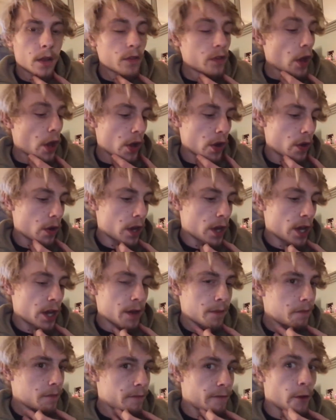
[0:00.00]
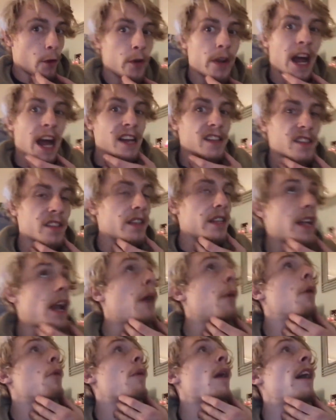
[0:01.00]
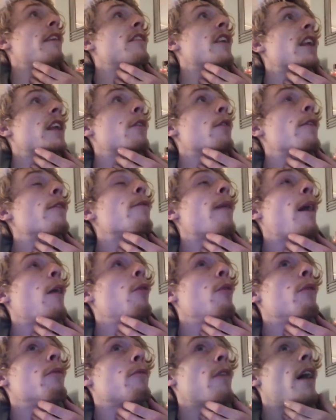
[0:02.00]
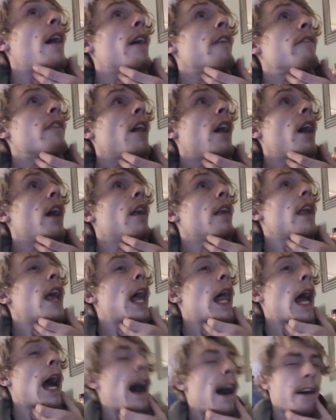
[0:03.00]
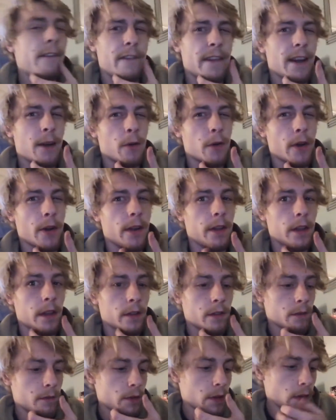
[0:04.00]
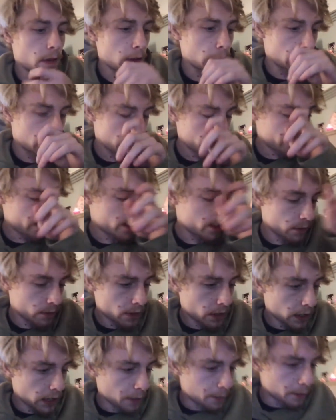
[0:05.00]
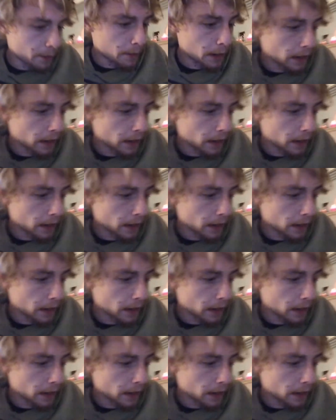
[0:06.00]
So, food has now arrived, and it arrived like nearly half an hour early or something like that. So we're really happy